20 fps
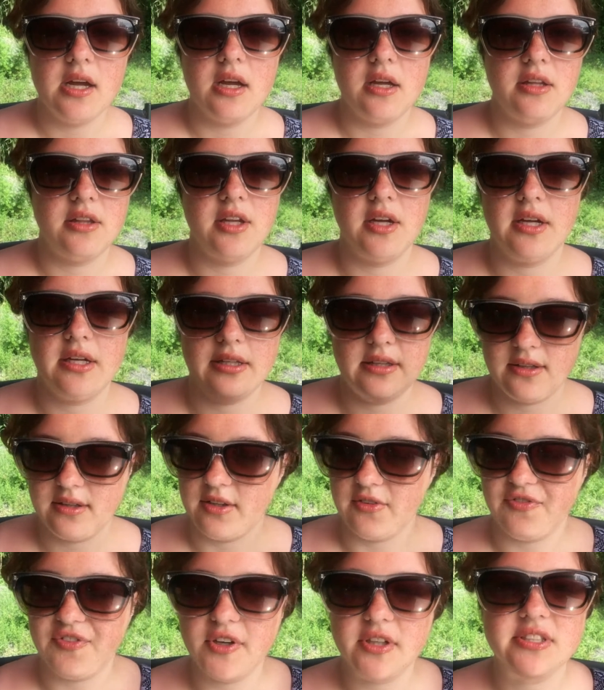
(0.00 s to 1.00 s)
the
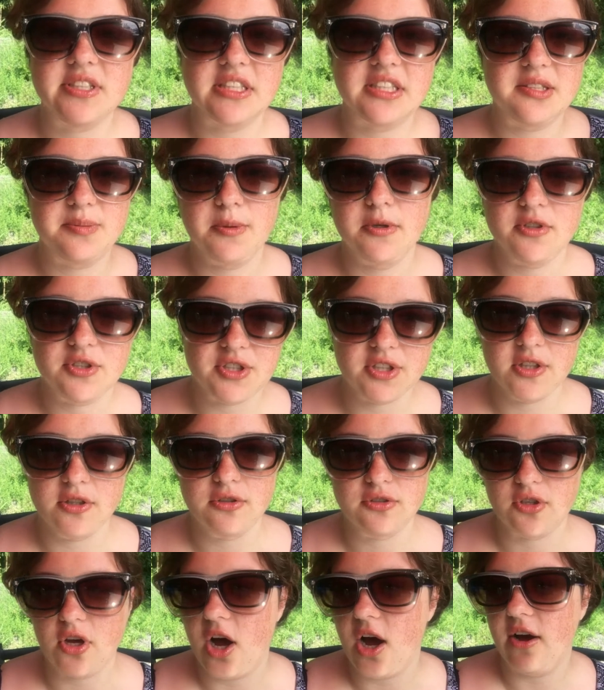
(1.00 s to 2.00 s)
the first explosion
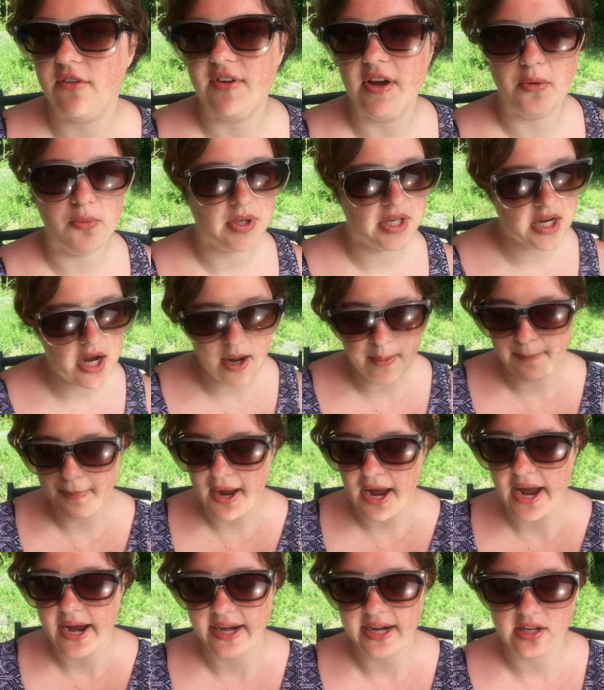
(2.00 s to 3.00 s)
goes off and we cut
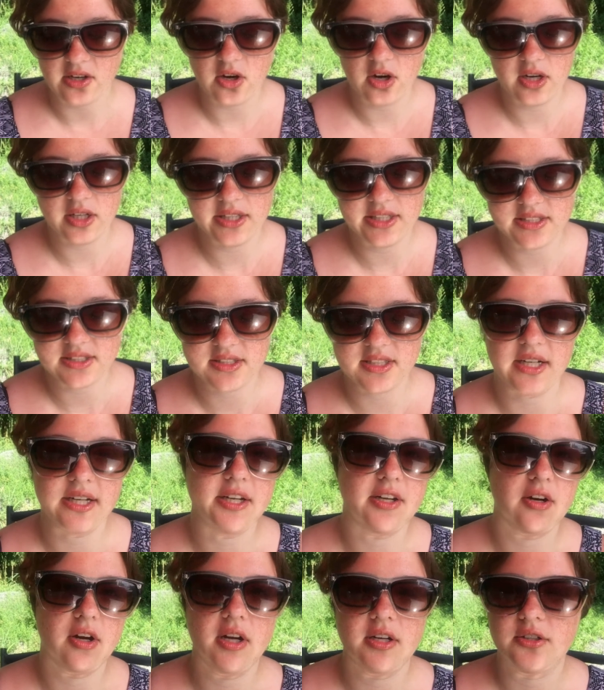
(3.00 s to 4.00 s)
back and Carly and
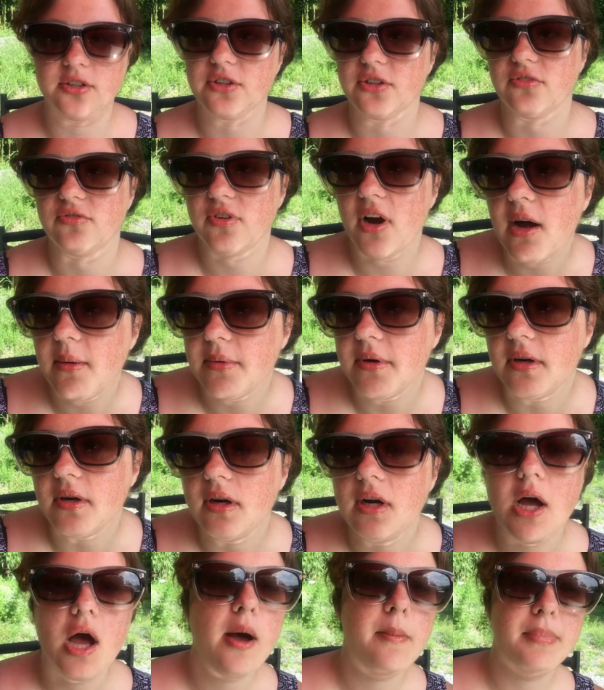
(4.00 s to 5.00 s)
Sonny are under the rubble